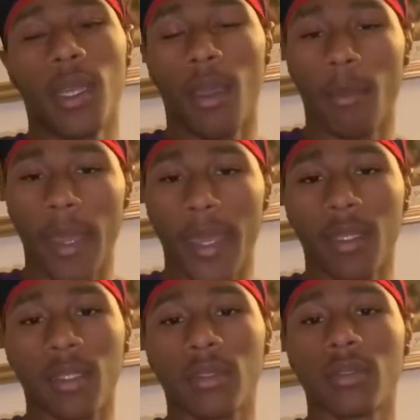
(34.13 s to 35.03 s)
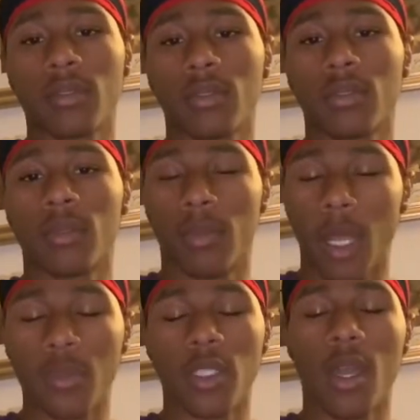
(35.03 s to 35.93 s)
I'm back.
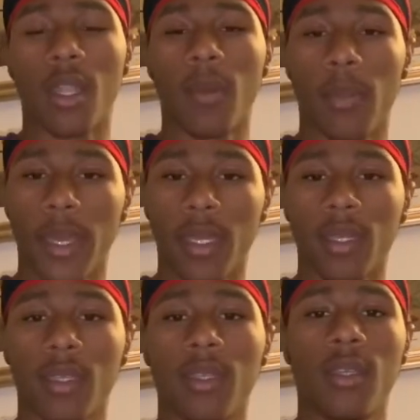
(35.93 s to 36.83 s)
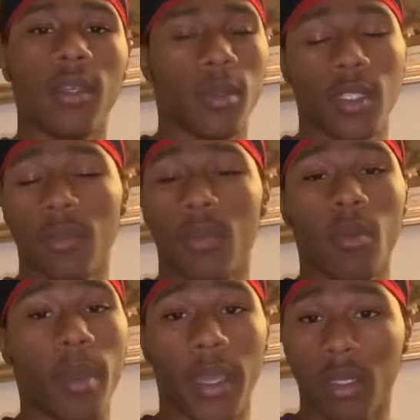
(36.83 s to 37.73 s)
Promise y'all, I'm back with some more
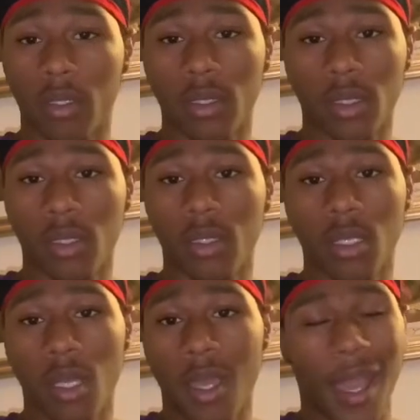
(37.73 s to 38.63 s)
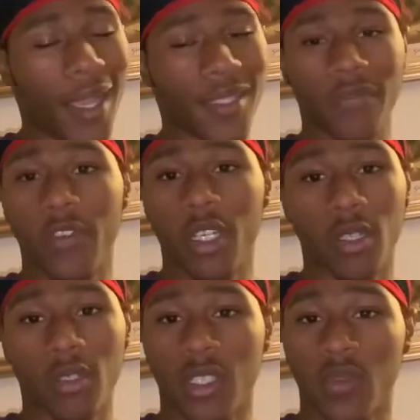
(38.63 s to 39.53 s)
bangers. I got some
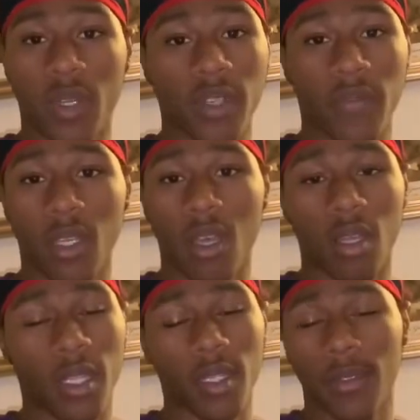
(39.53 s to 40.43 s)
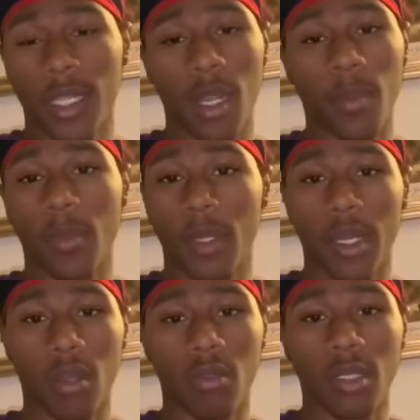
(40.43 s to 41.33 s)
videos that's ready for y'all that I'm gonna put
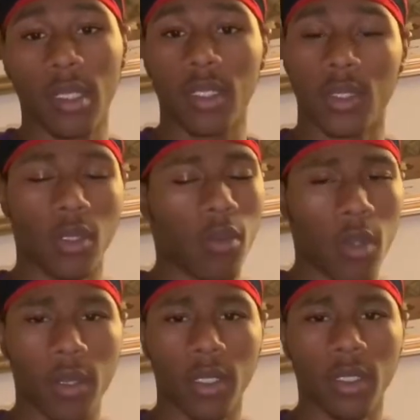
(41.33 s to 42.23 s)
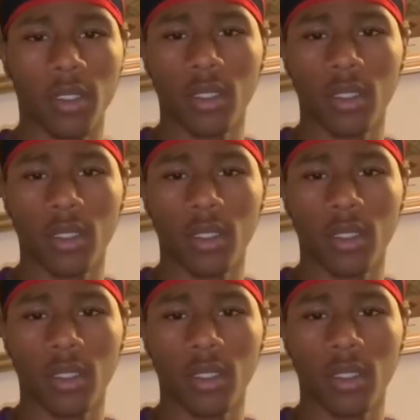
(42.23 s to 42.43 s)
out. So don't worry.